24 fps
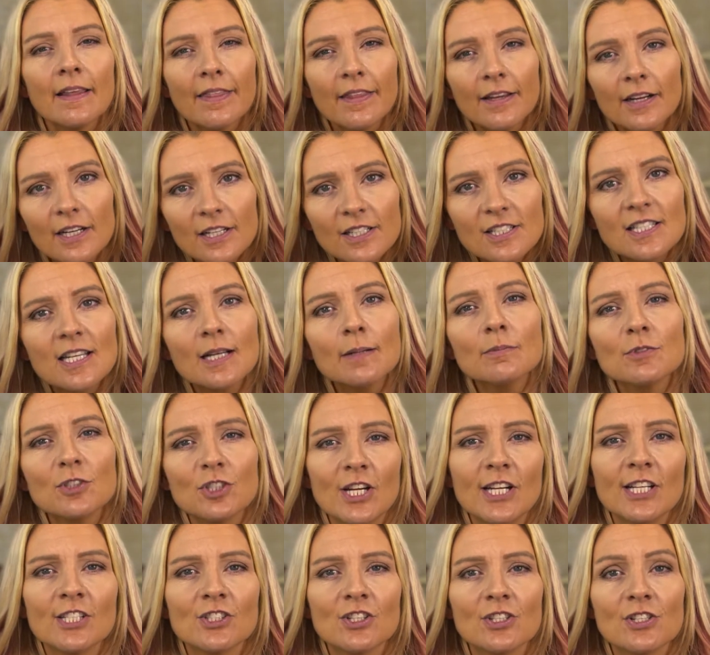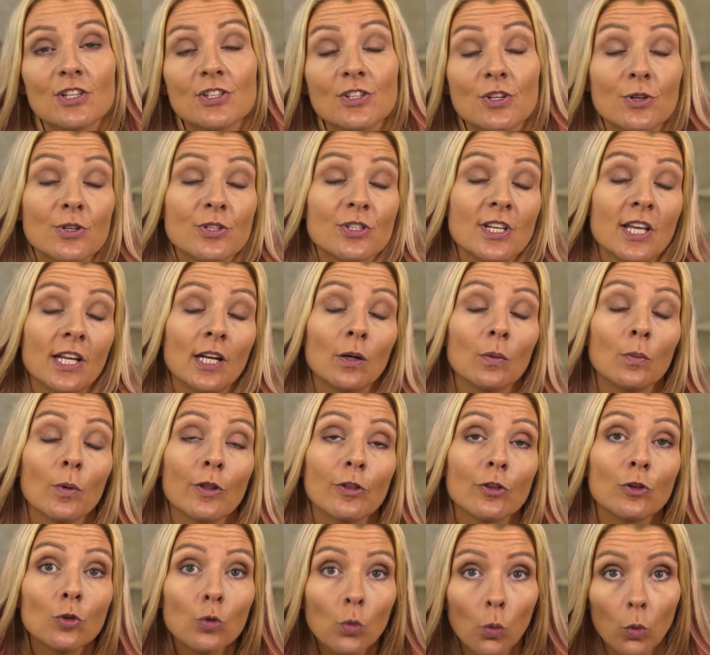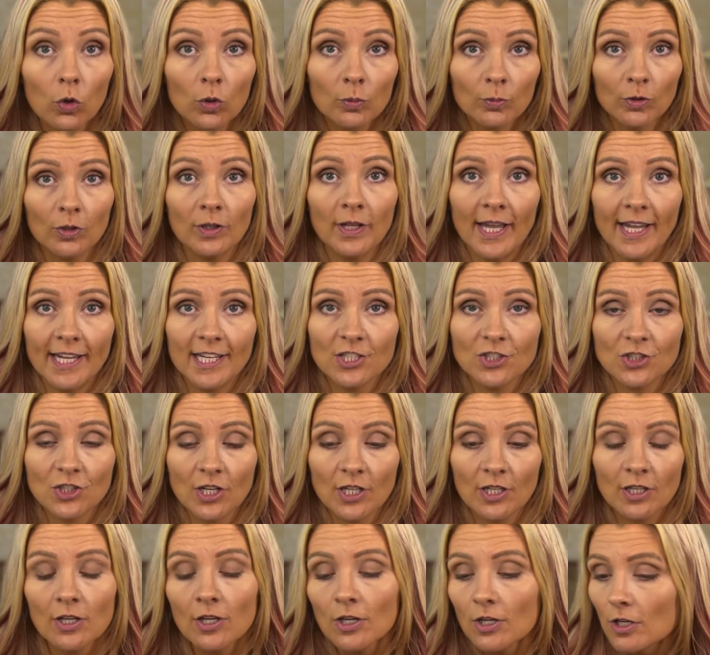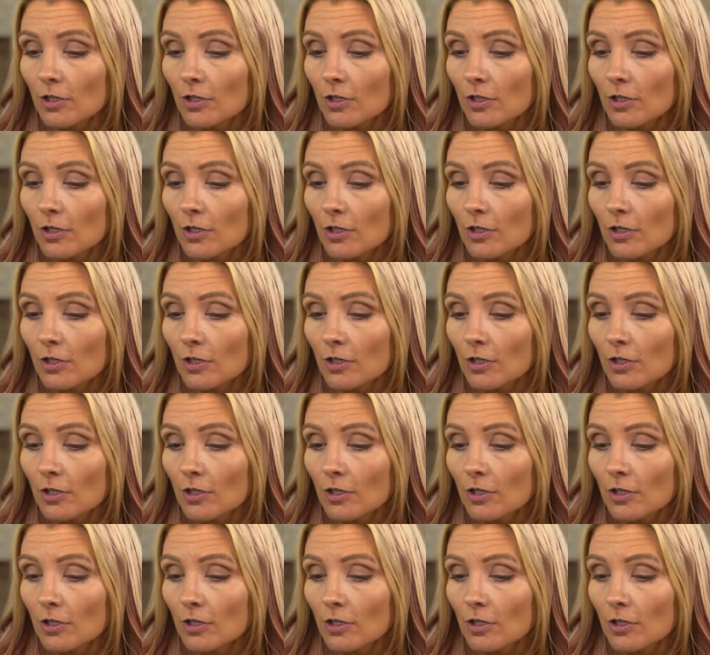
There are some changes associated with normal aging.